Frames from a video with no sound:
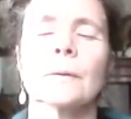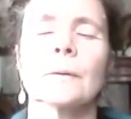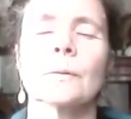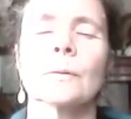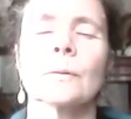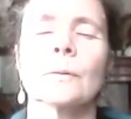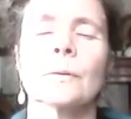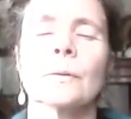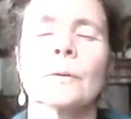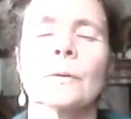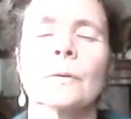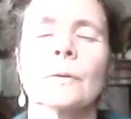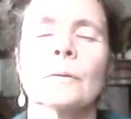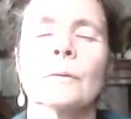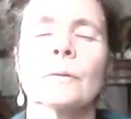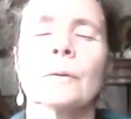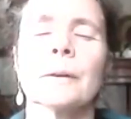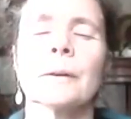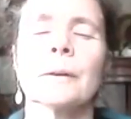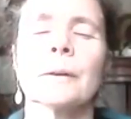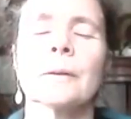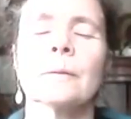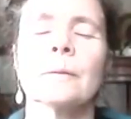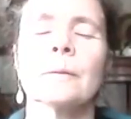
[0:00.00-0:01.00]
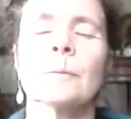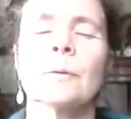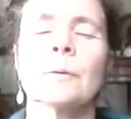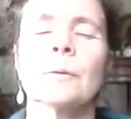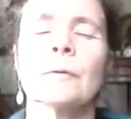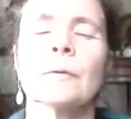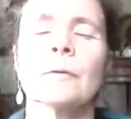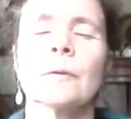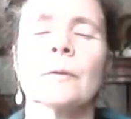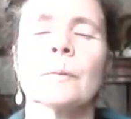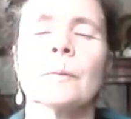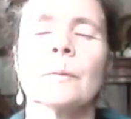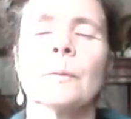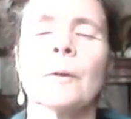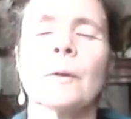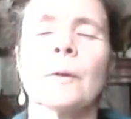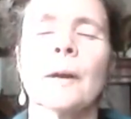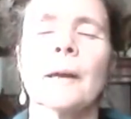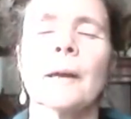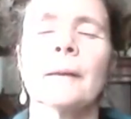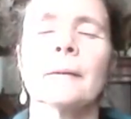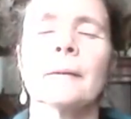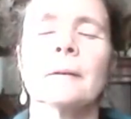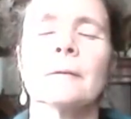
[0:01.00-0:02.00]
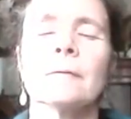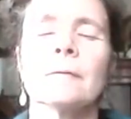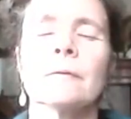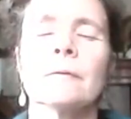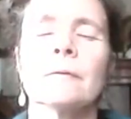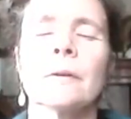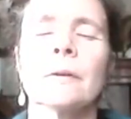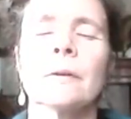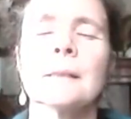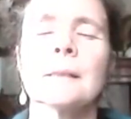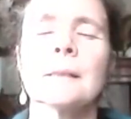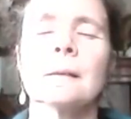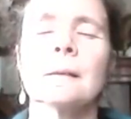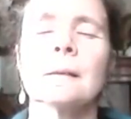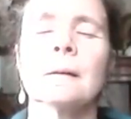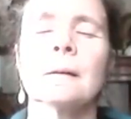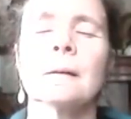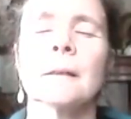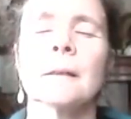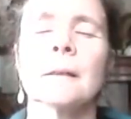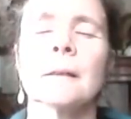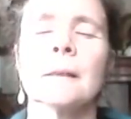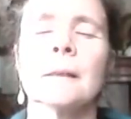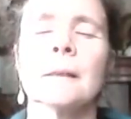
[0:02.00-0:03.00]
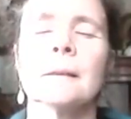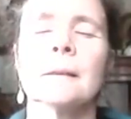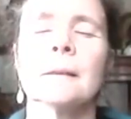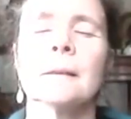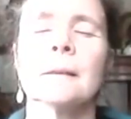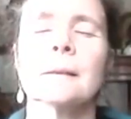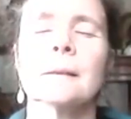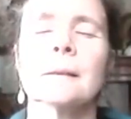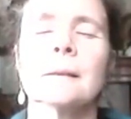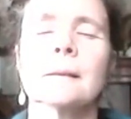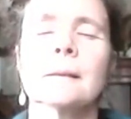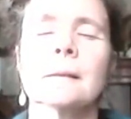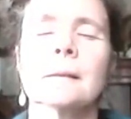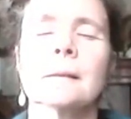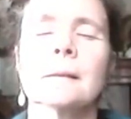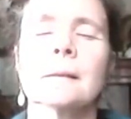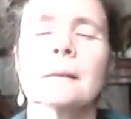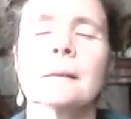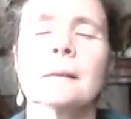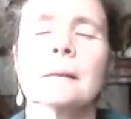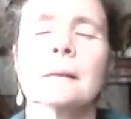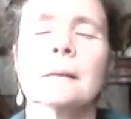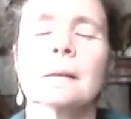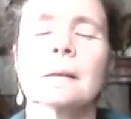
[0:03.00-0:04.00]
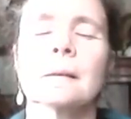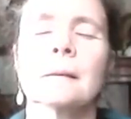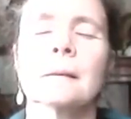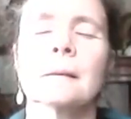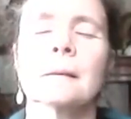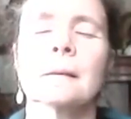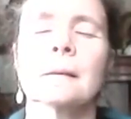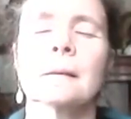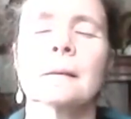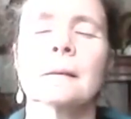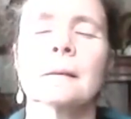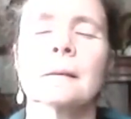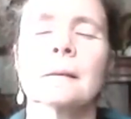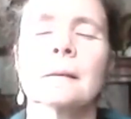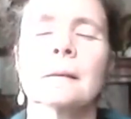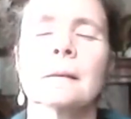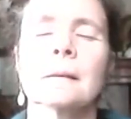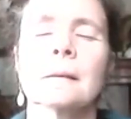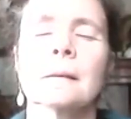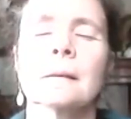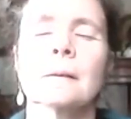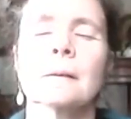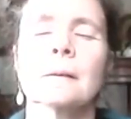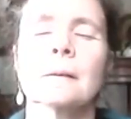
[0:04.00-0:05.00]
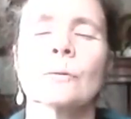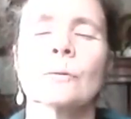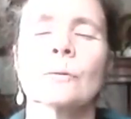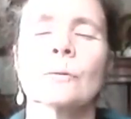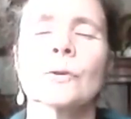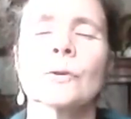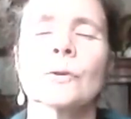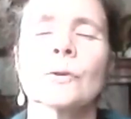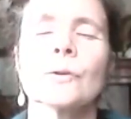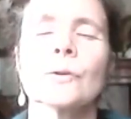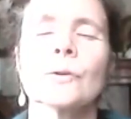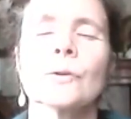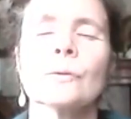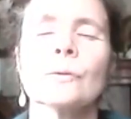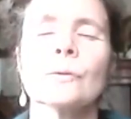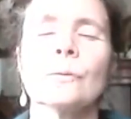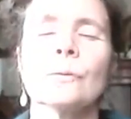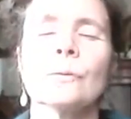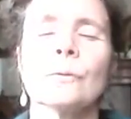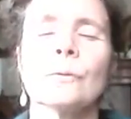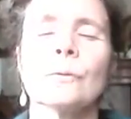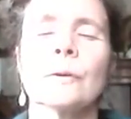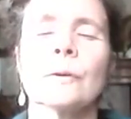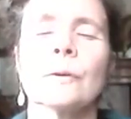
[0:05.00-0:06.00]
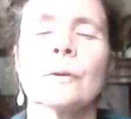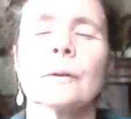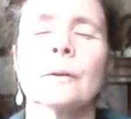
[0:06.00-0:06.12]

The rhythm of the breath can vitalize or soothe